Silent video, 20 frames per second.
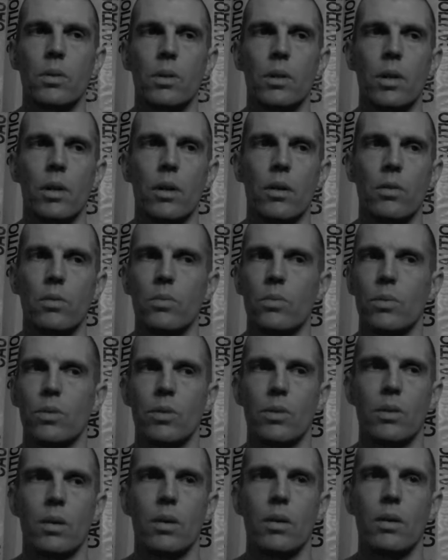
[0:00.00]
you know,
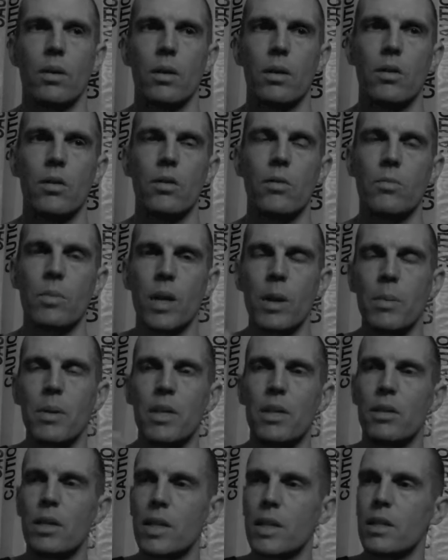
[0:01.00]
maybe
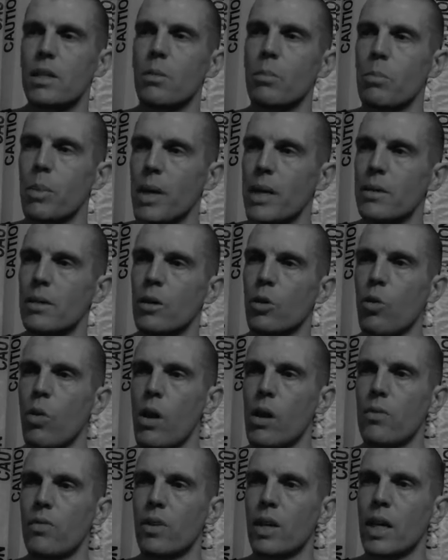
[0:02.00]
you need some basic
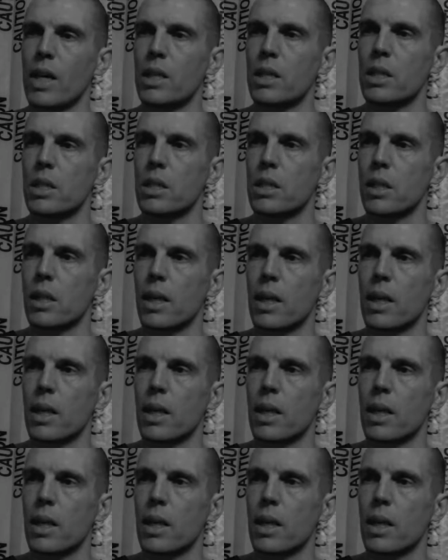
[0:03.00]
qualifications to